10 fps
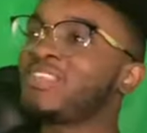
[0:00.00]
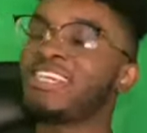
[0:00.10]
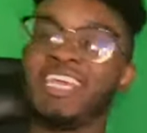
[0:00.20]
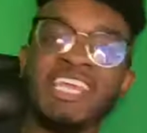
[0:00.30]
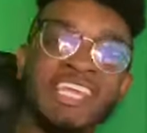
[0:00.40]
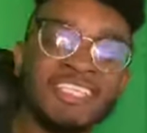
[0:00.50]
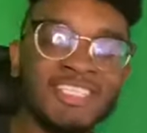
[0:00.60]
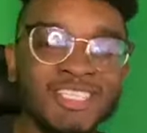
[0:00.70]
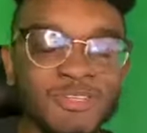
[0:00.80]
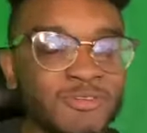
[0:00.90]
He
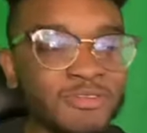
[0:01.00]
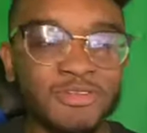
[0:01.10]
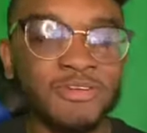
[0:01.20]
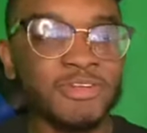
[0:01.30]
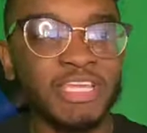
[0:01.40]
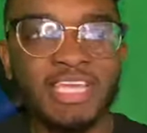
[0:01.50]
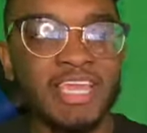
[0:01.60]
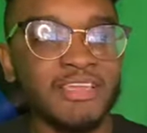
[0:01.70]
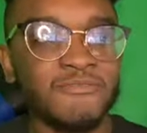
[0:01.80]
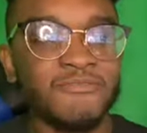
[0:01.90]
sued, uh,
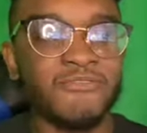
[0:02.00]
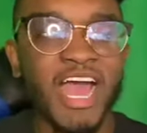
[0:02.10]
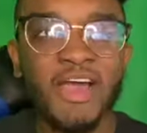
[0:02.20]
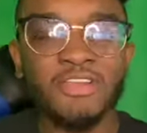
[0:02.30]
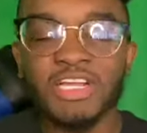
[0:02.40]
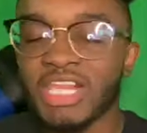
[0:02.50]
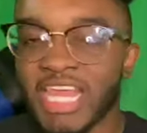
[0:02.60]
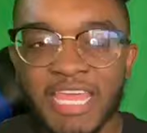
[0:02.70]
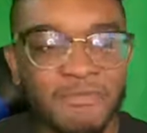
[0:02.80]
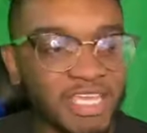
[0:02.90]
he filed a
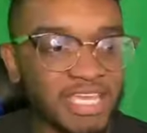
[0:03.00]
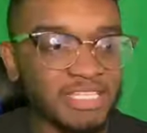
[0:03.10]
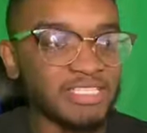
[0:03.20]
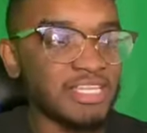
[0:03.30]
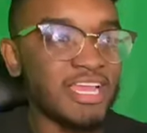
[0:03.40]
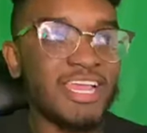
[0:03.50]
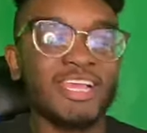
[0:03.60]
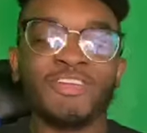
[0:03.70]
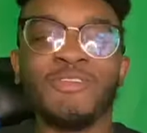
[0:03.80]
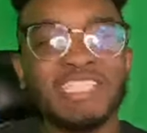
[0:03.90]
claim against
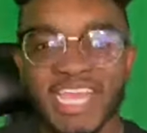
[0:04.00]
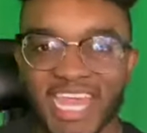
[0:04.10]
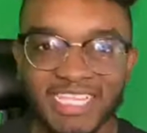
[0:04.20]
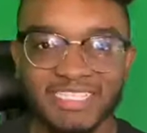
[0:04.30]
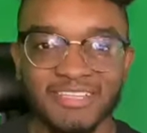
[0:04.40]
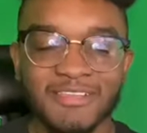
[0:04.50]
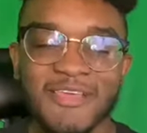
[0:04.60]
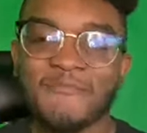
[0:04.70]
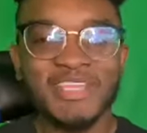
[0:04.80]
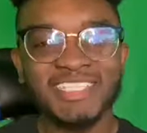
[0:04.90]
Chris Hansen,
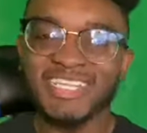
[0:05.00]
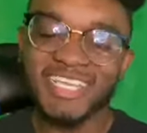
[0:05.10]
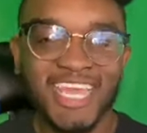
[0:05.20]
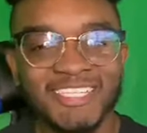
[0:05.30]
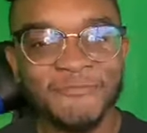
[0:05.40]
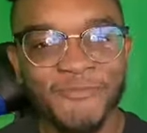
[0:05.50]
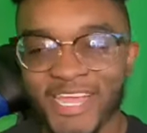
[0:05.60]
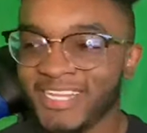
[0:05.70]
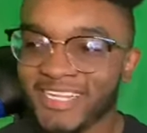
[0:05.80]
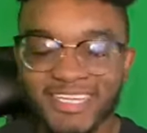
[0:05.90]
Mr. Ketchup
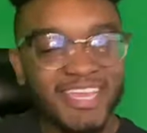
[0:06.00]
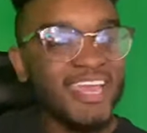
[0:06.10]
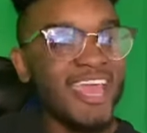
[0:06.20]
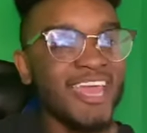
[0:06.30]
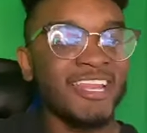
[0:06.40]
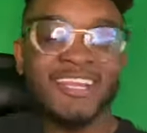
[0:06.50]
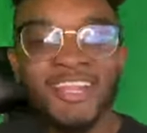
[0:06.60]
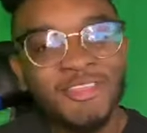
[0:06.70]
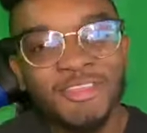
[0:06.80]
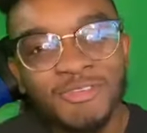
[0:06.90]
Predator, and
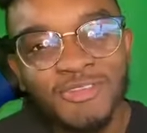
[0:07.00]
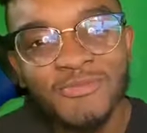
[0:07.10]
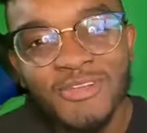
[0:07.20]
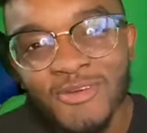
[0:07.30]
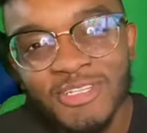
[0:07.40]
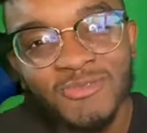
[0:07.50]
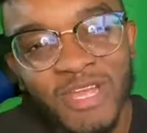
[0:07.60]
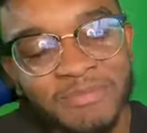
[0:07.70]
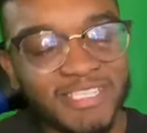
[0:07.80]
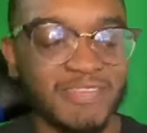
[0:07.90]
another YouTuber known as
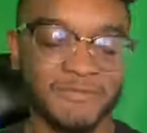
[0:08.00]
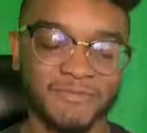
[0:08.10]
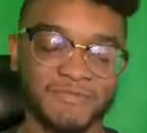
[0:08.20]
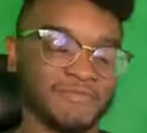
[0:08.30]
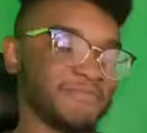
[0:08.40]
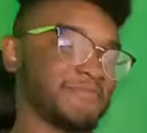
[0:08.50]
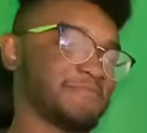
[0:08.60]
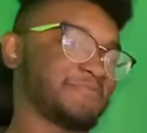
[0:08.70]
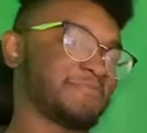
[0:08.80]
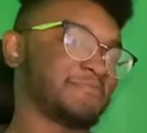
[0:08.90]
Repsy.
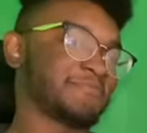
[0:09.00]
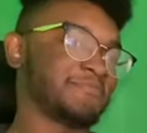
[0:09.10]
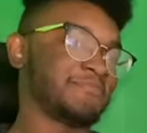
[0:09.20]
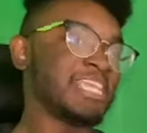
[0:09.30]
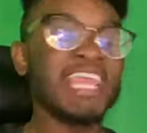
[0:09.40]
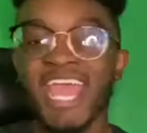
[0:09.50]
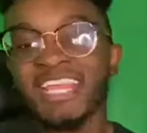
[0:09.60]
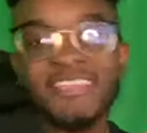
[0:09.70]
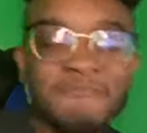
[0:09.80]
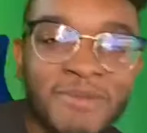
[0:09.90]
He
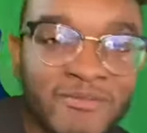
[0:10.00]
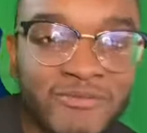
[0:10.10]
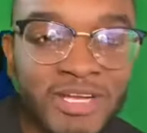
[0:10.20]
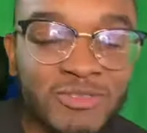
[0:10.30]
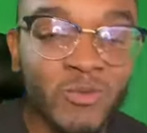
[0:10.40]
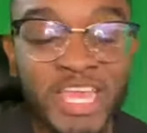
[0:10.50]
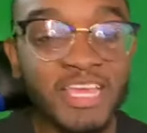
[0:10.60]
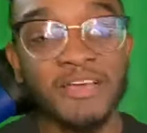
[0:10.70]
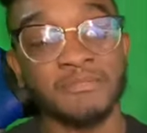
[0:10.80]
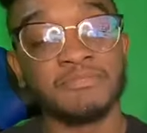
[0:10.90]
had them motherfuckers wake
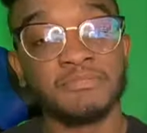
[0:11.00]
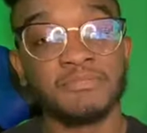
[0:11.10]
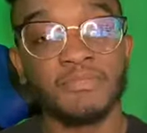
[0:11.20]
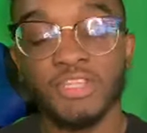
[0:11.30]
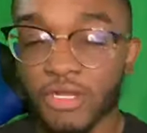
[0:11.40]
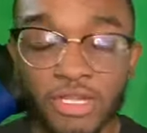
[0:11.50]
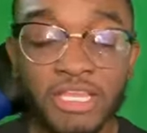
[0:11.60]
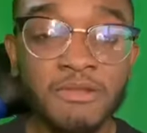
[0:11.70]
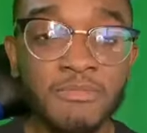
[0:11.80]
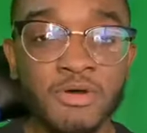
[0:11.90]
up early
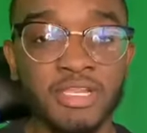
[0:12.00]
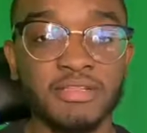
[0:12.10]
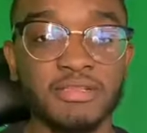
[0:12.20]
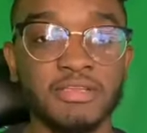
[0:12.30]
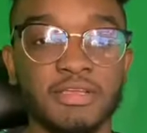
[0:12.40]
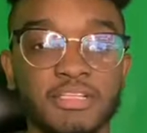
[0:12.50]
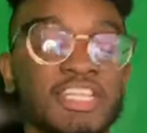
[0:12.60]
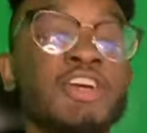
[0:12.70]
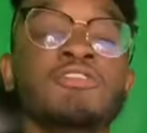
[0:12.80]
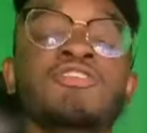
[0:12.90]
in the morning to
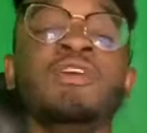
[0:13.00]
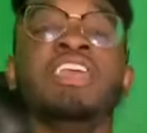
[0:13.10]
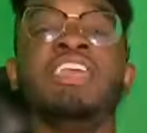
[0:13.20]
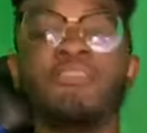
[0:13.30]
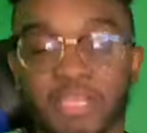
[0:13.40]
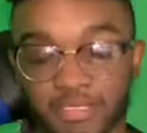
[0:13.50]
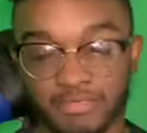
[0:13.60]
go to a hearing.